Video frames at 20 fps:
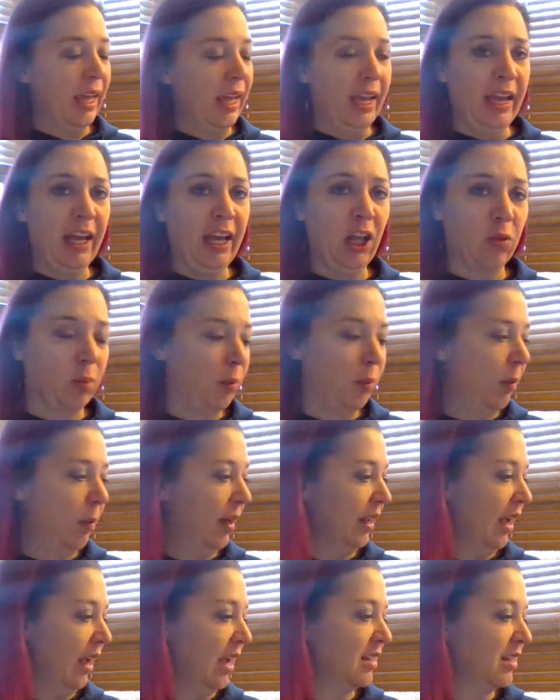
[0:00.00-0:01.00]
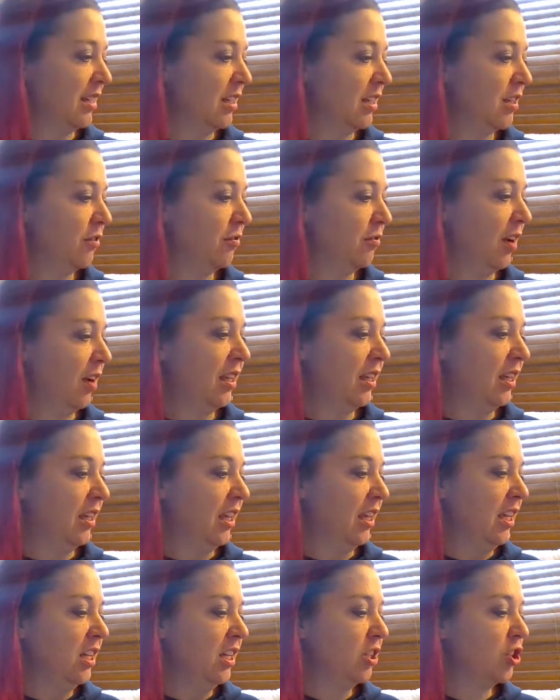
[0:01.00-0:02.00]
Help by identifying
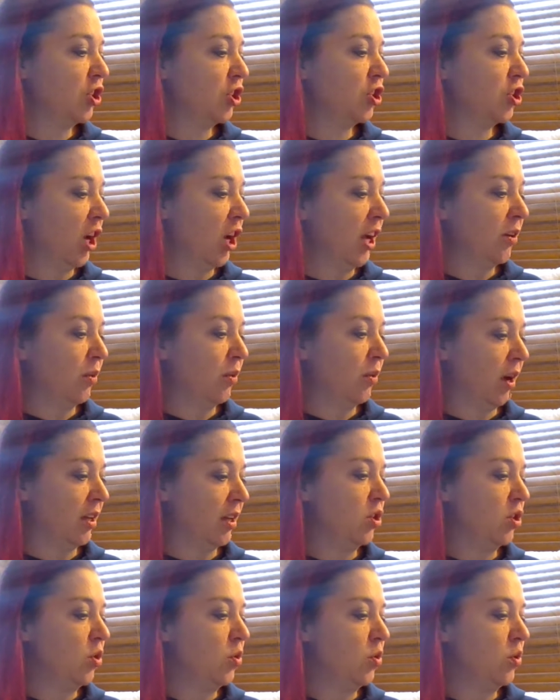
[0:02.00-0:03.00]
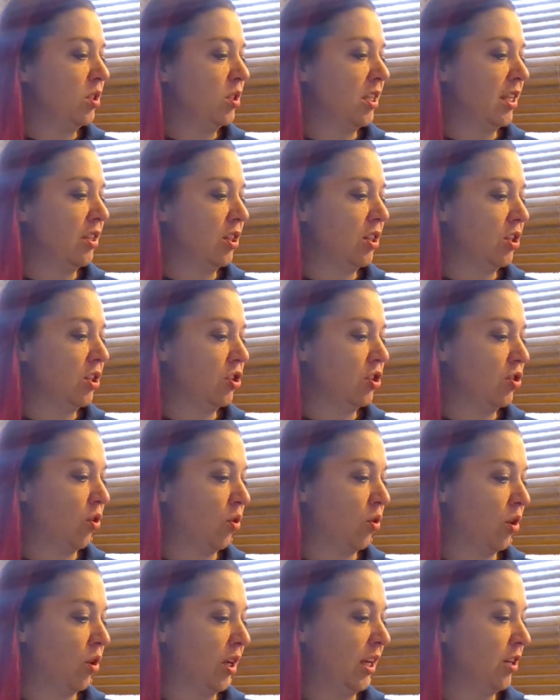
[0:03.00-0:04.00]
each genre used in the
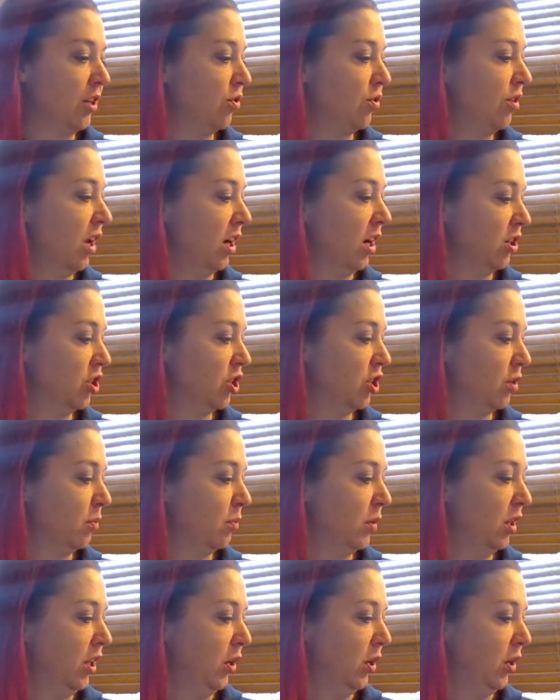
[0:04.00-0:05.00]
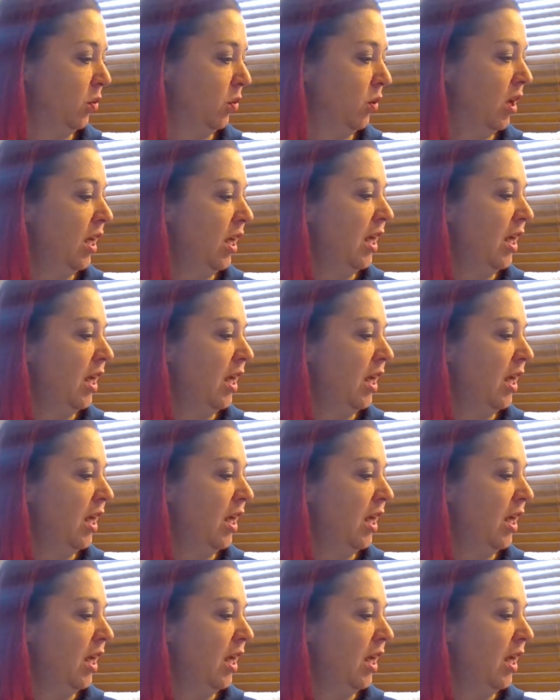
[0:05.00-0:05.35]
story introduction below